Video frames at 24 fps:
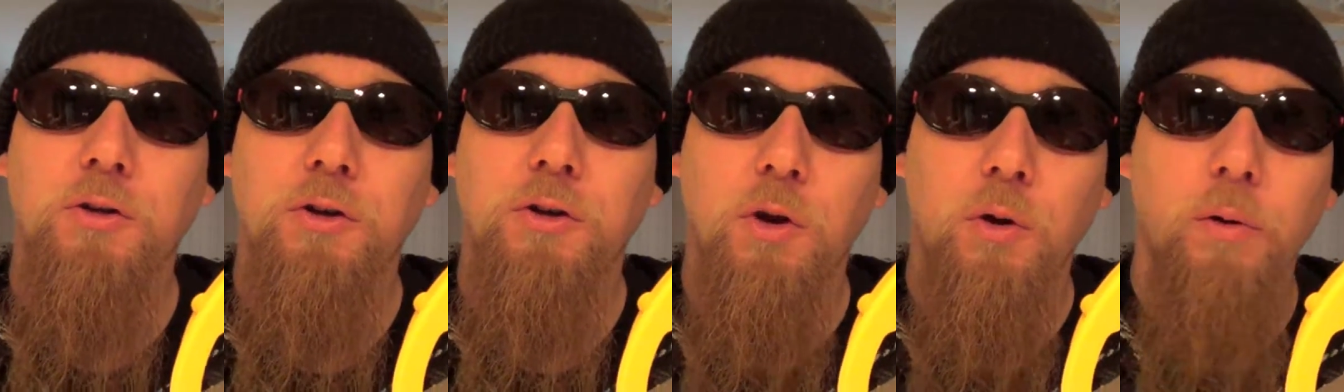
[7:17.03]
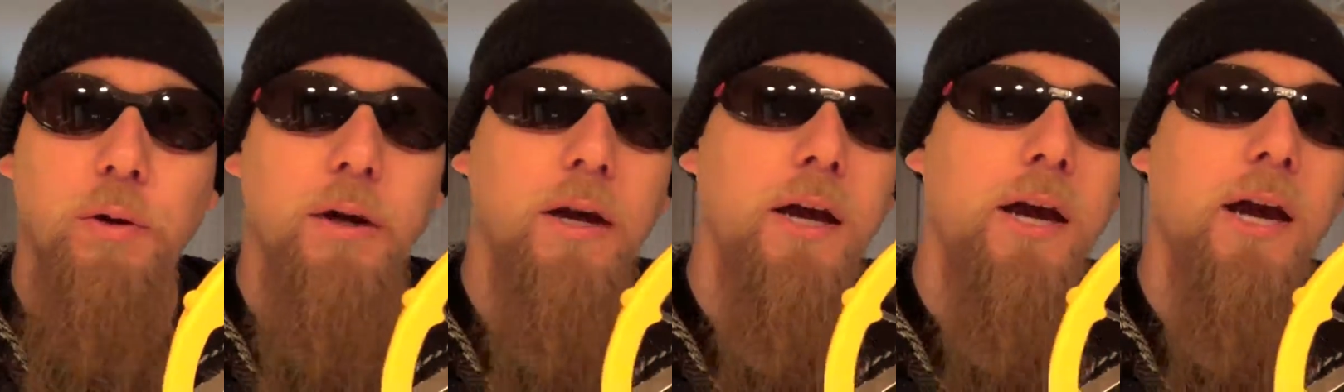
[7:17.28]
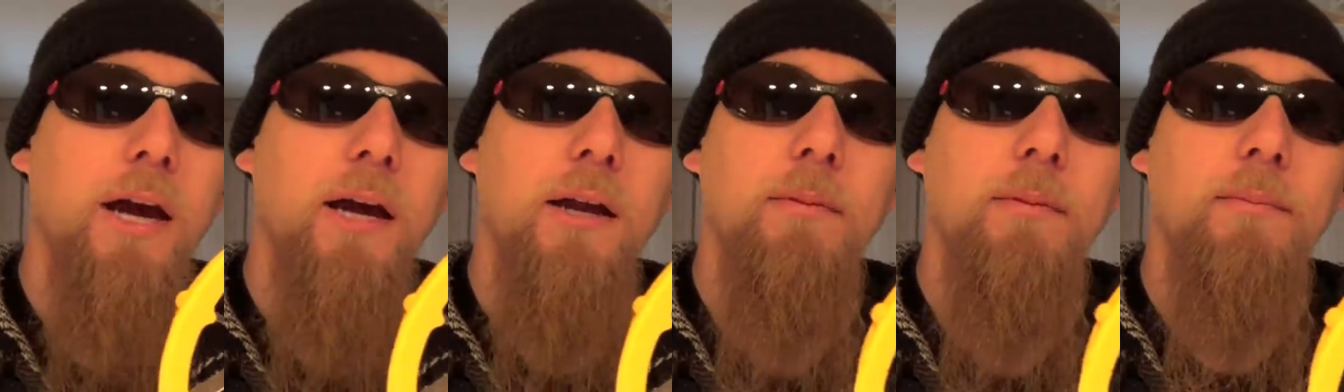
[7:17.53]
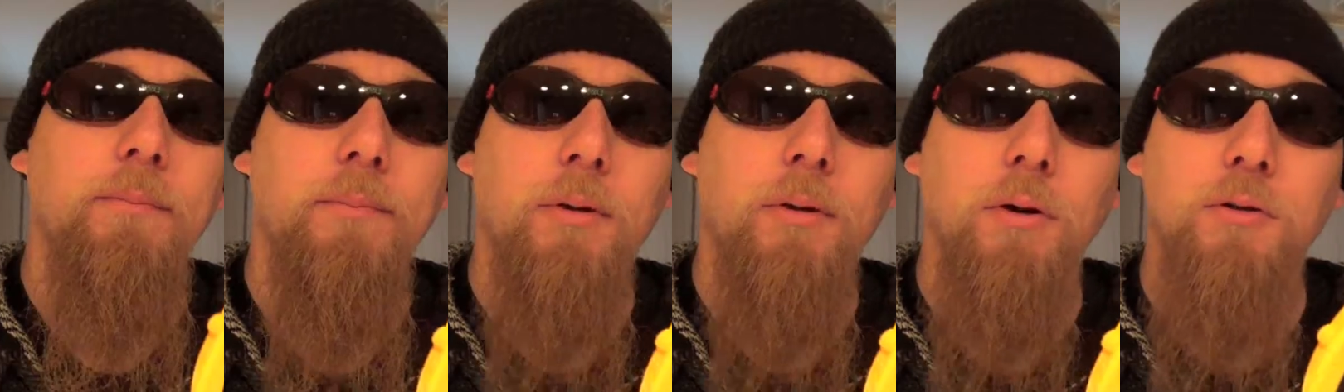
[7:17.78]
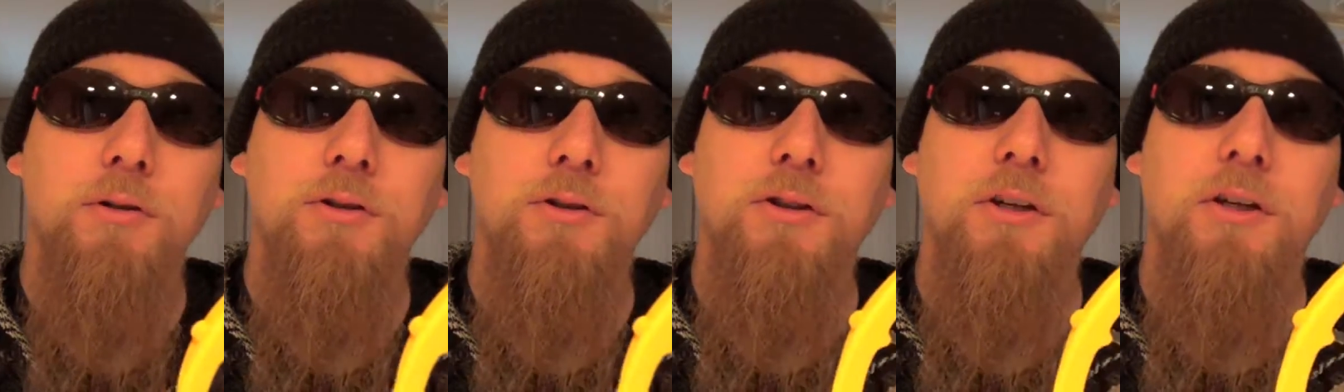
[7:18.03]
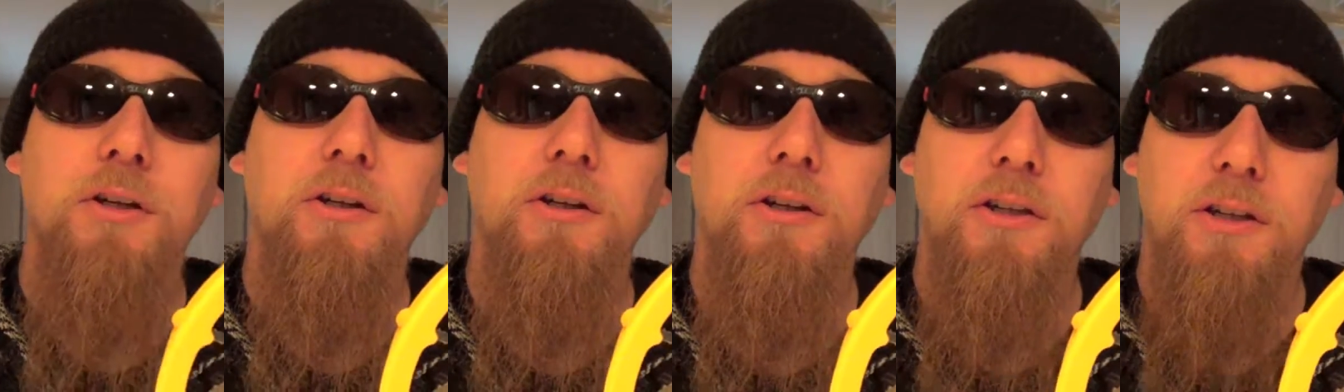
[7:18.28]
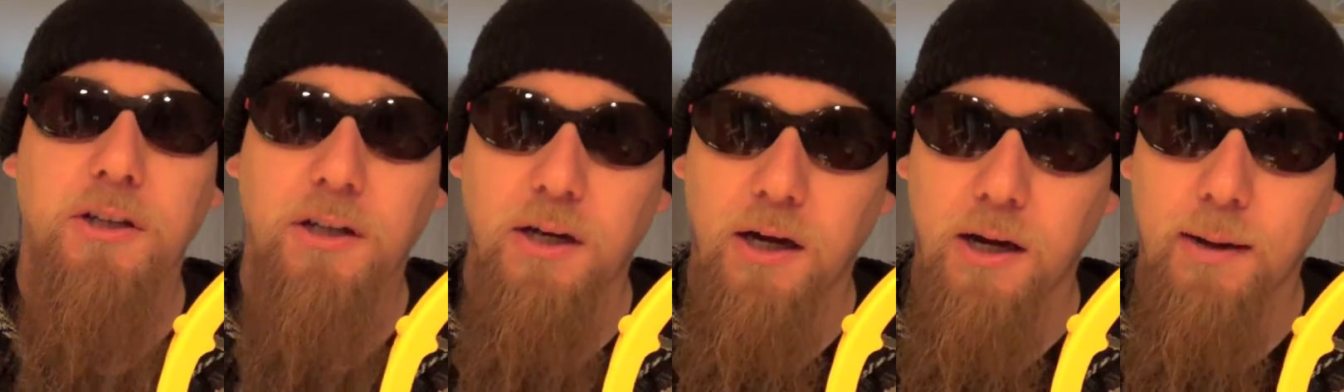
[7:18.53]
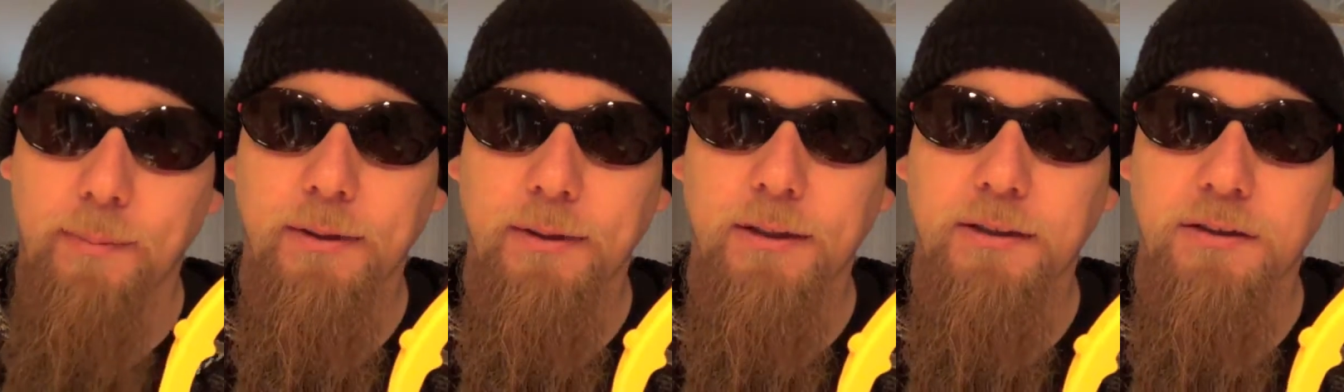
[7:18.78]
go ahead and post it in the
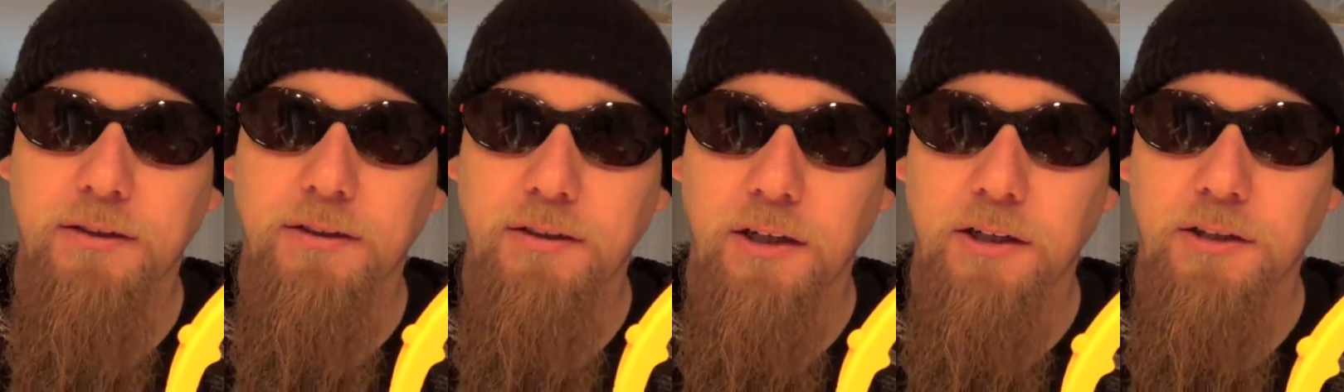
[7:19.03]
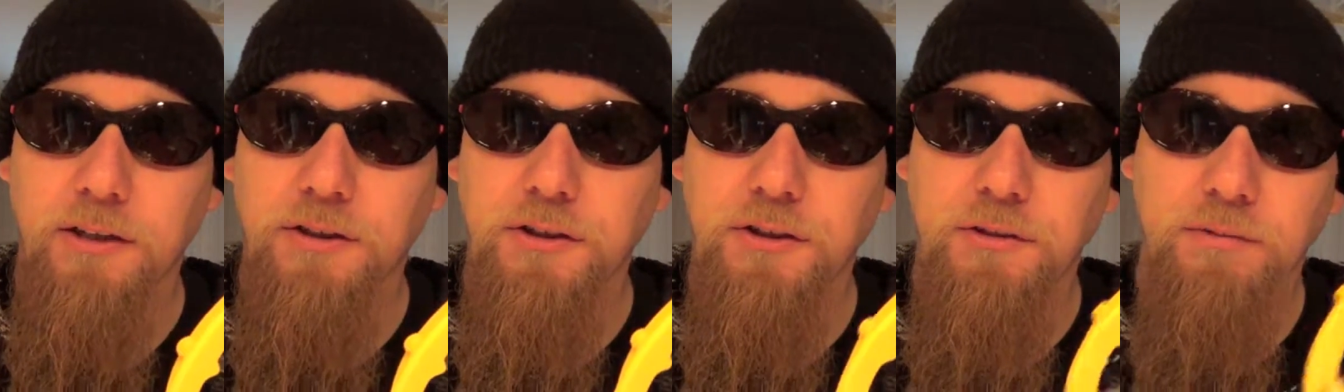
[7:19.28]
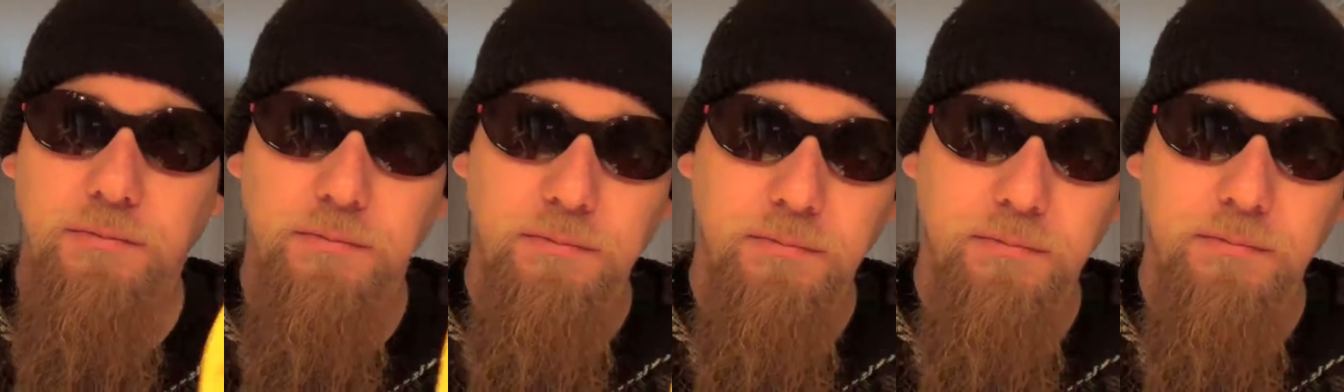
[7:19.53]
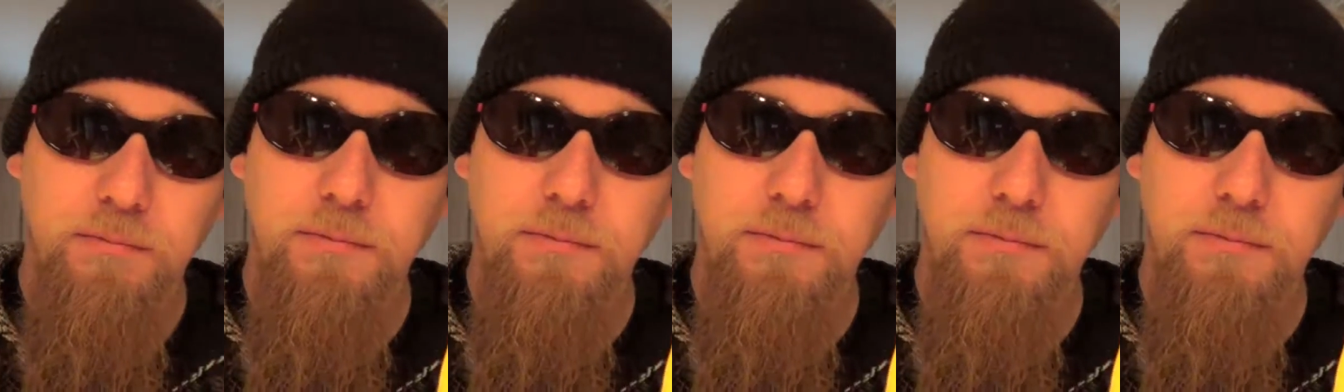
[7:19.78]
comments section.